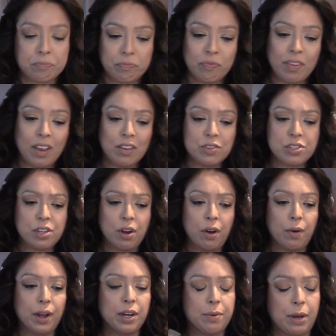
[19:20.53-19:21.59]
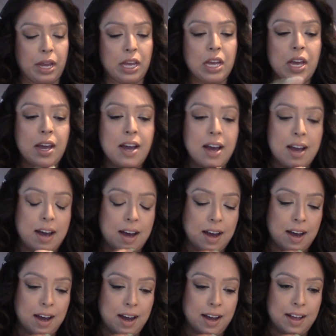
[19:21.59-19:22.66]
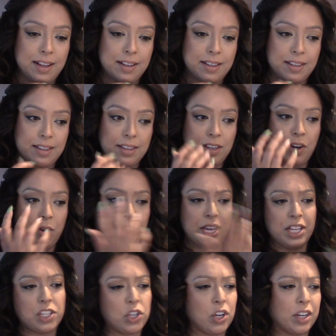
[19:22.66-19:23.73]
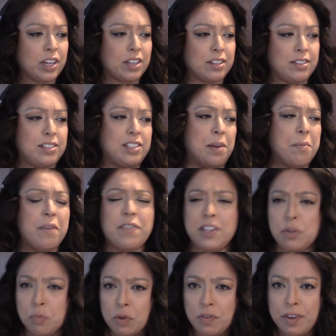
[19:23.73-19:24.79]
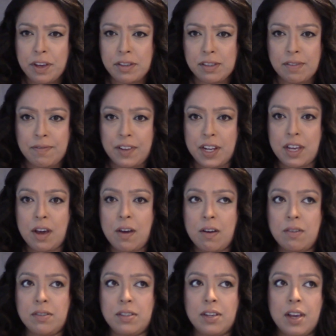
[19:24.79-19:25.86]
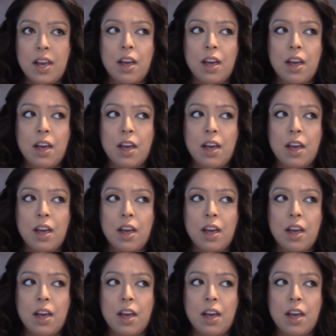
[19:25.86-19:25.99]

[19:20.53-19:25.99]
So anyway, you know, he took some of his movies and videos,